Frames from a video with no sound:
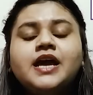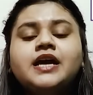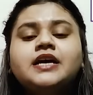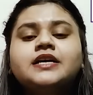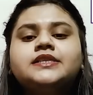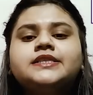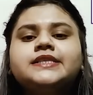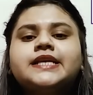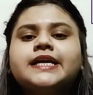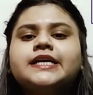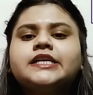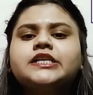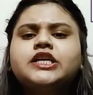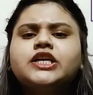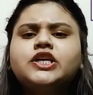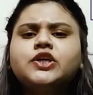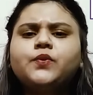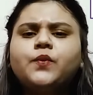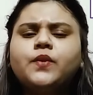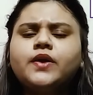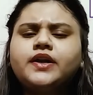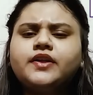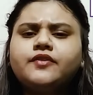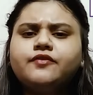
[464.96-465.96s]
Section
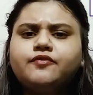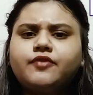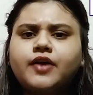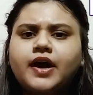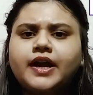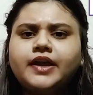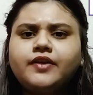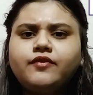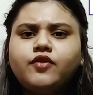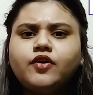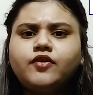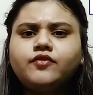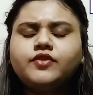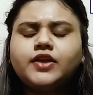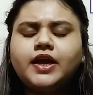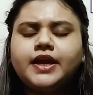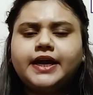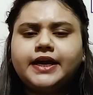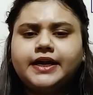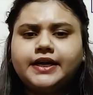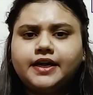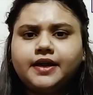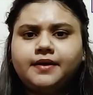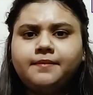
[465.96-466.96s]
25 of the
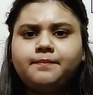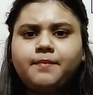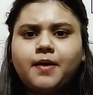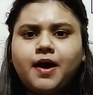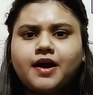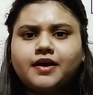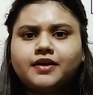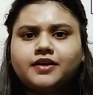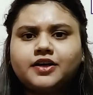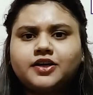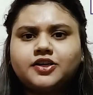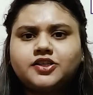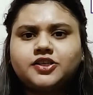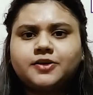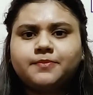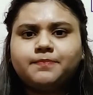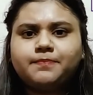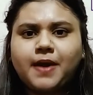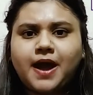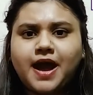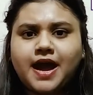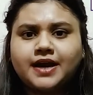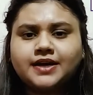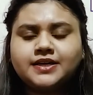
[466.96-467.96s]
Indian Partnership
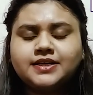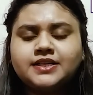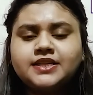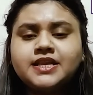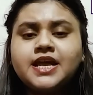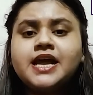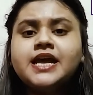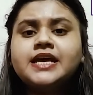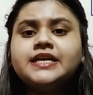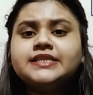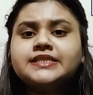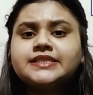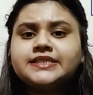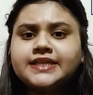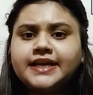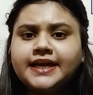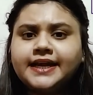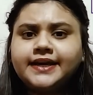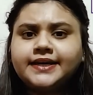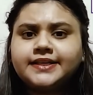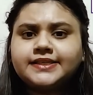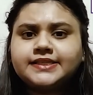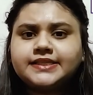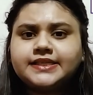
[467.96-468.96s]
Act
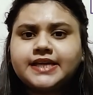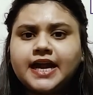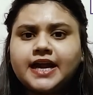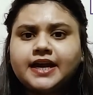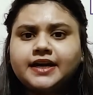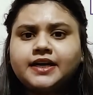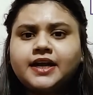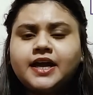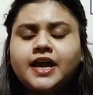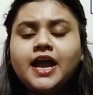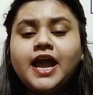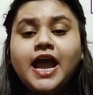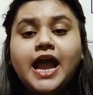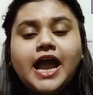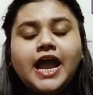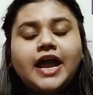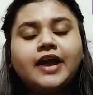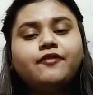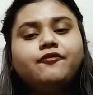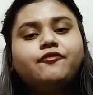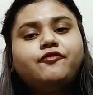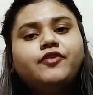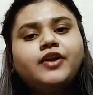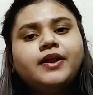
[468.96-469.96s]
states that
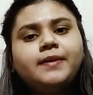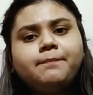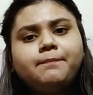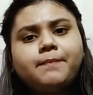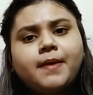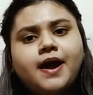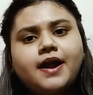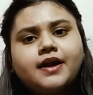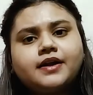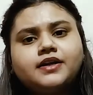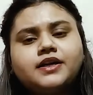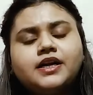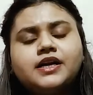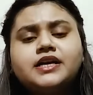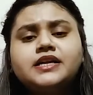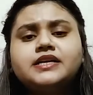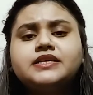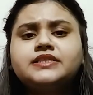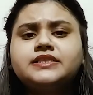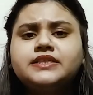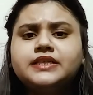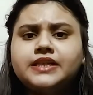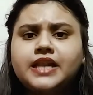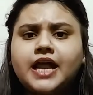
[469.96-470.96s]
every partner
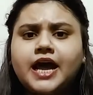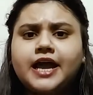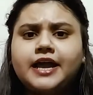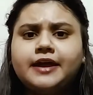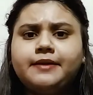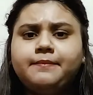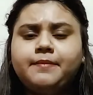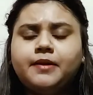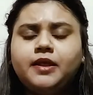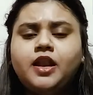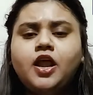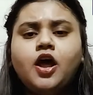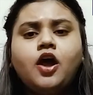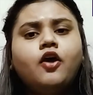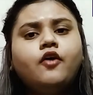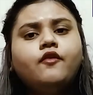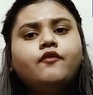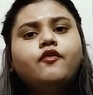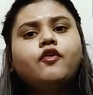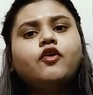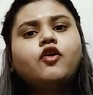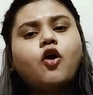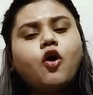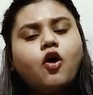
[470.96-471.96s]
is liable
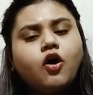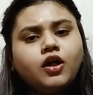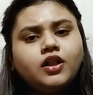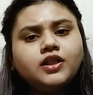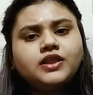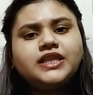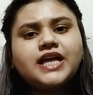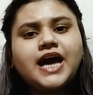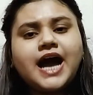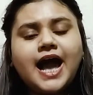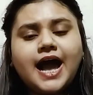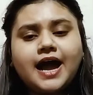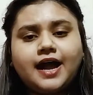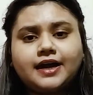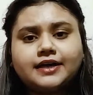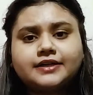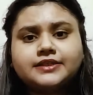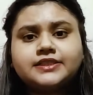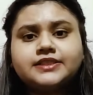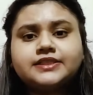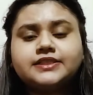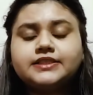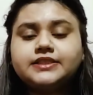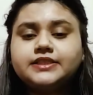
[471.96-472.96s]
for all the
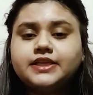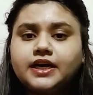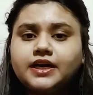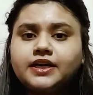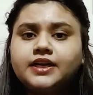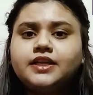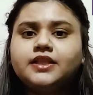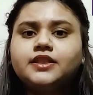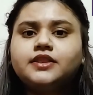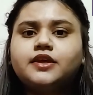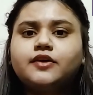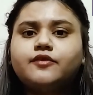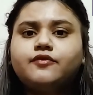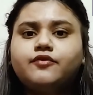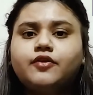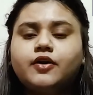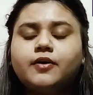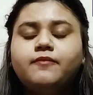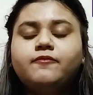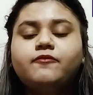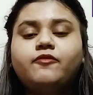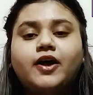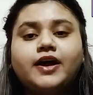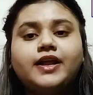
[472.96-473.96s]
acts done in the
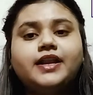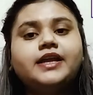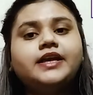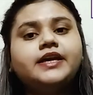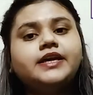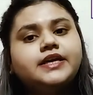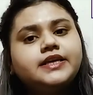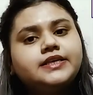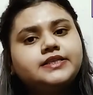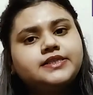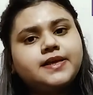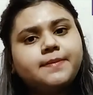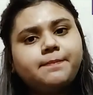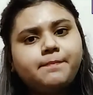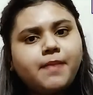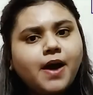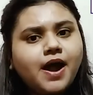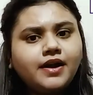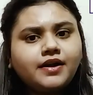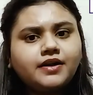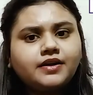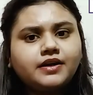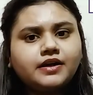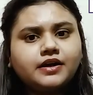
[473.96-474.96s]
firm while he is a
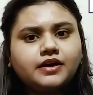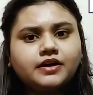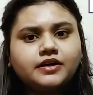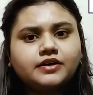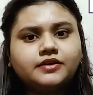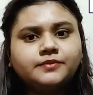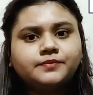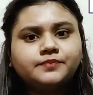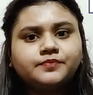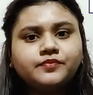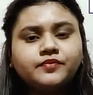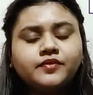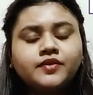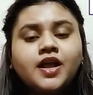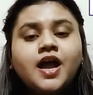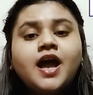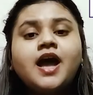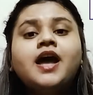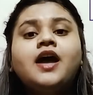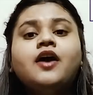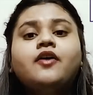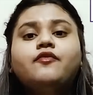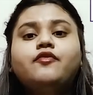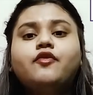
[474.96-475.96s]
partner.
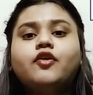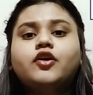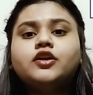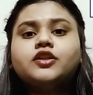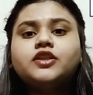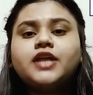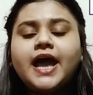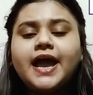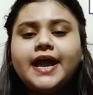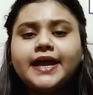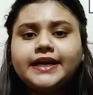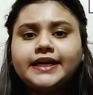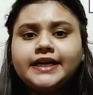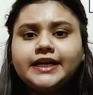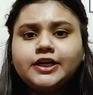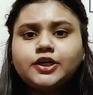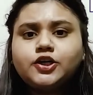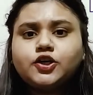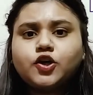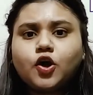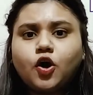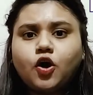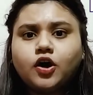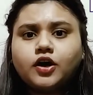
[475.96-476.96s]
For any
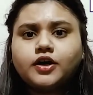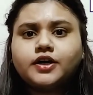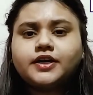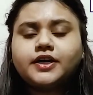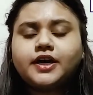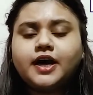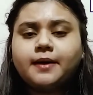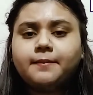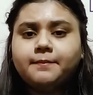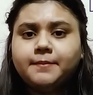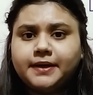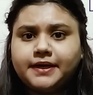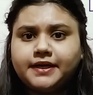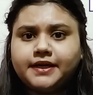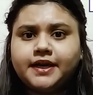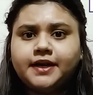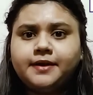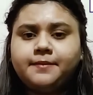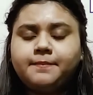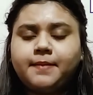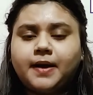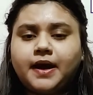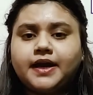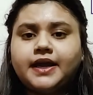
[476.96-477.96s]
tort
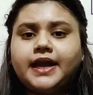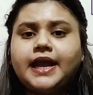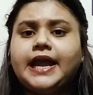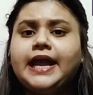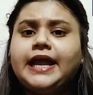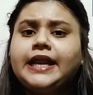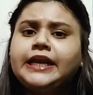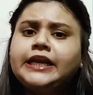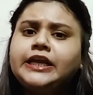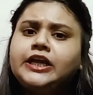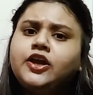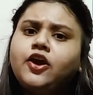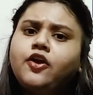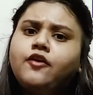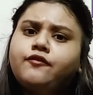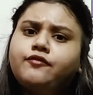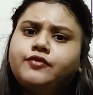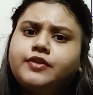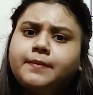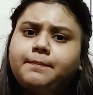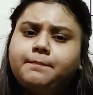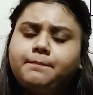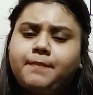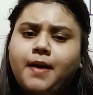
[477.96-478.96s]
committed by any of
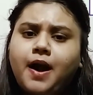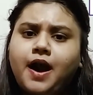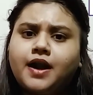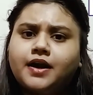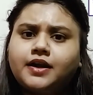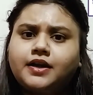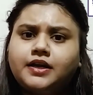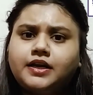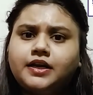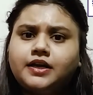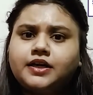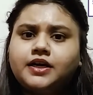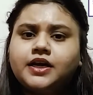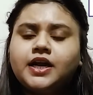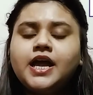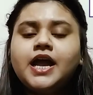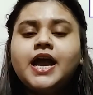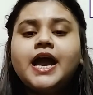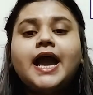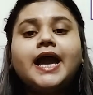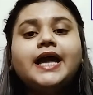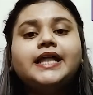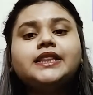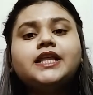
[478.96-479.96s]
the partner
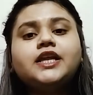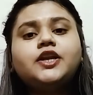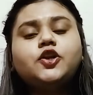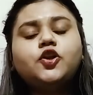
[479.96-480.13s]
in the